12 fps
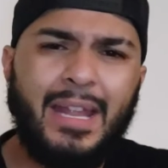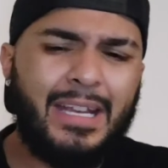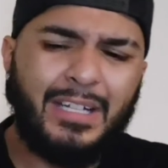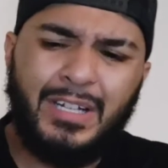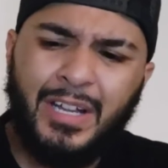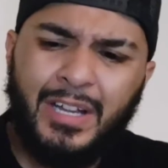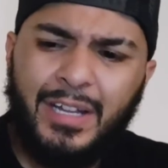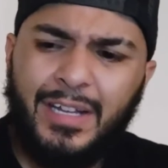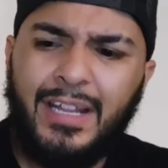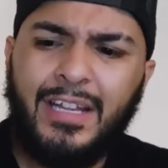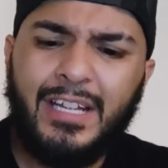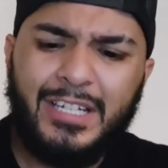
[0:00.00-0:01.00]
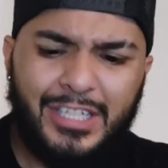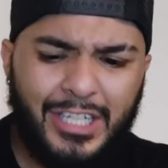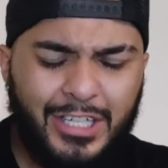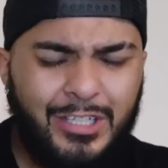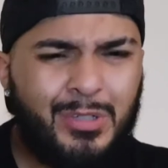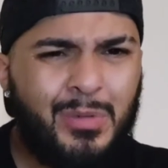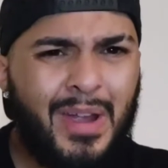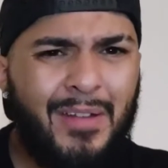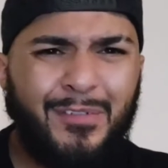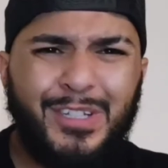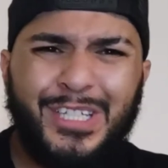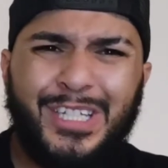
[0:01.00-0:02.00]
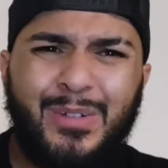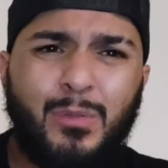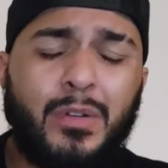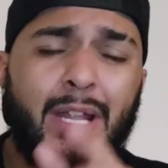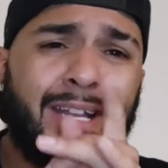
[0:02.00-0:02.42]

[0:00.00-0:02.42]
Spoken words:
They continue every single